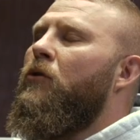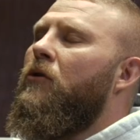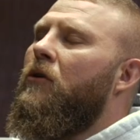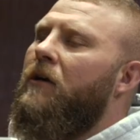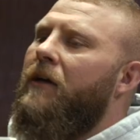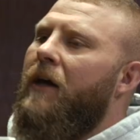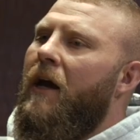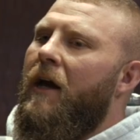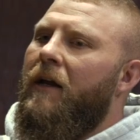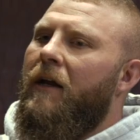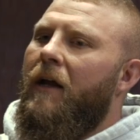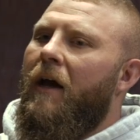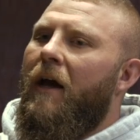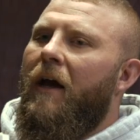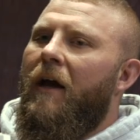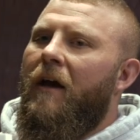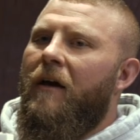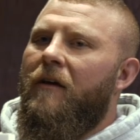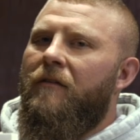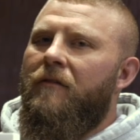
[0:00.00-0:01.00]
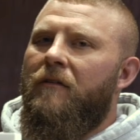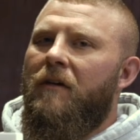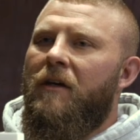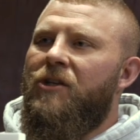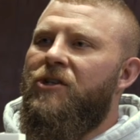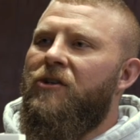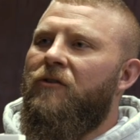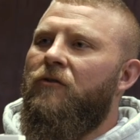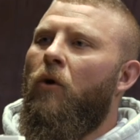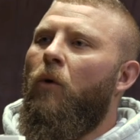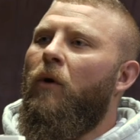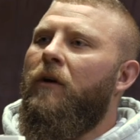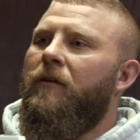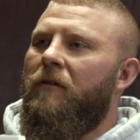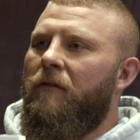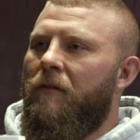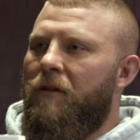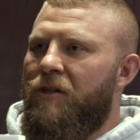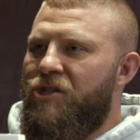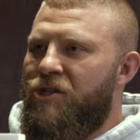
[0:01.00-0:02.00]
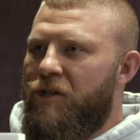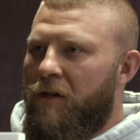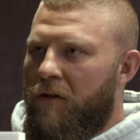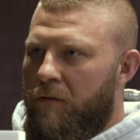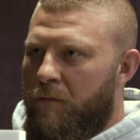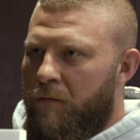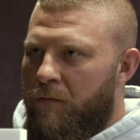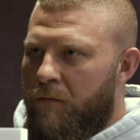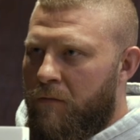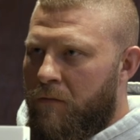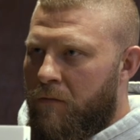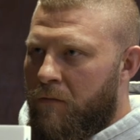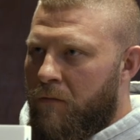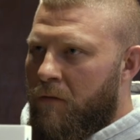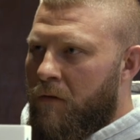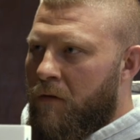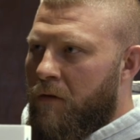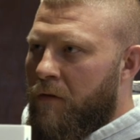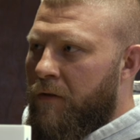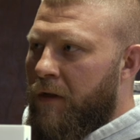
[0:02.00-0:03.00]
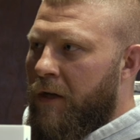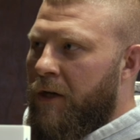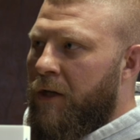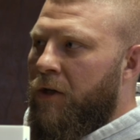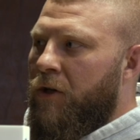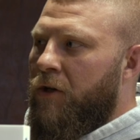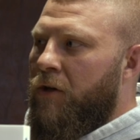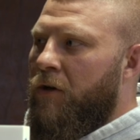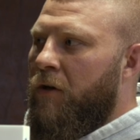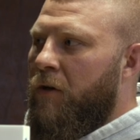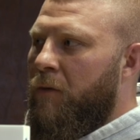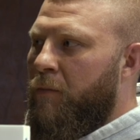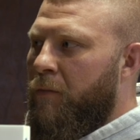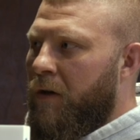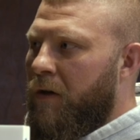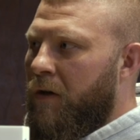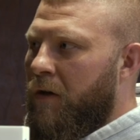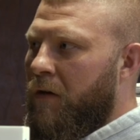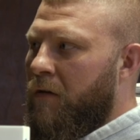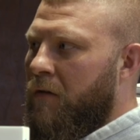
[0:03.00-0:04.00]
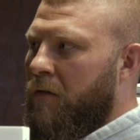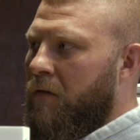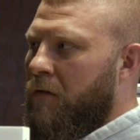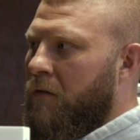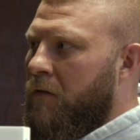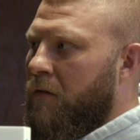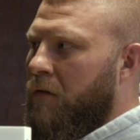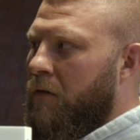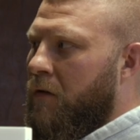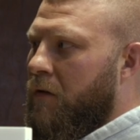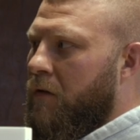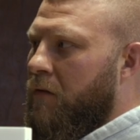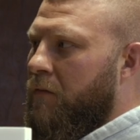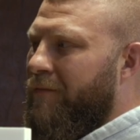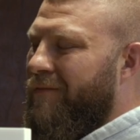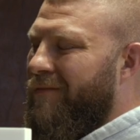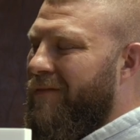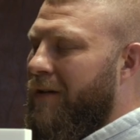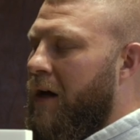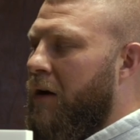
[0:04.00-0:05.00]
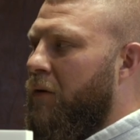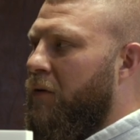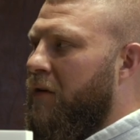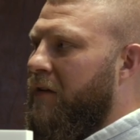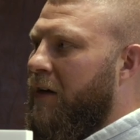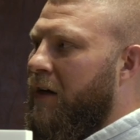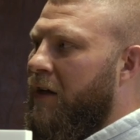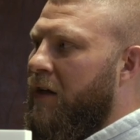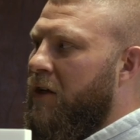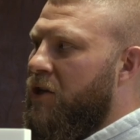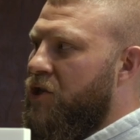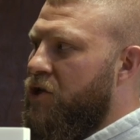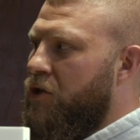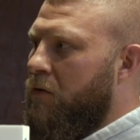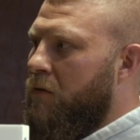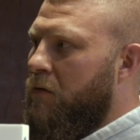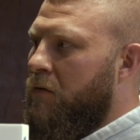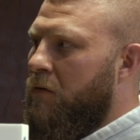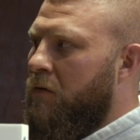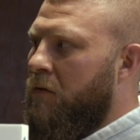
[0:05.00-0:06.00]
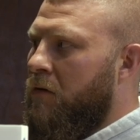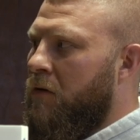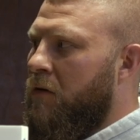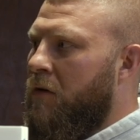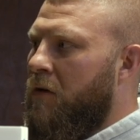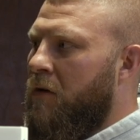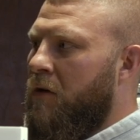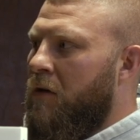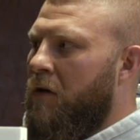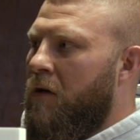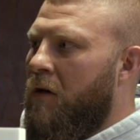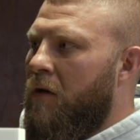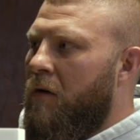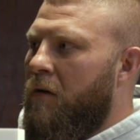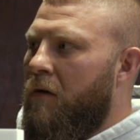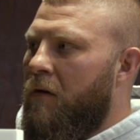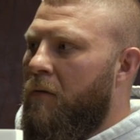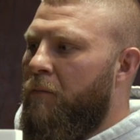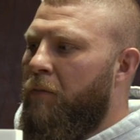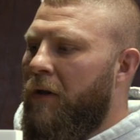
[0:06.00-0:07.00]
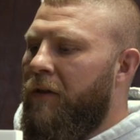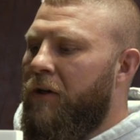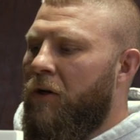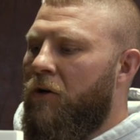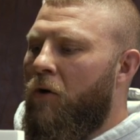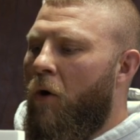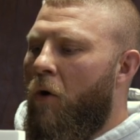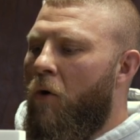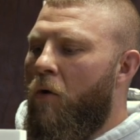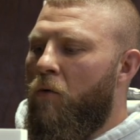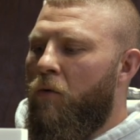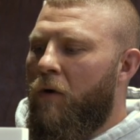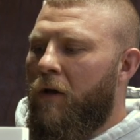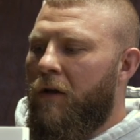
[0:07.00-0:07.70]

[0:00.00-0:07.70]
you look at it as it just going to the gym, then it could be I don't want to say an issue. But the goal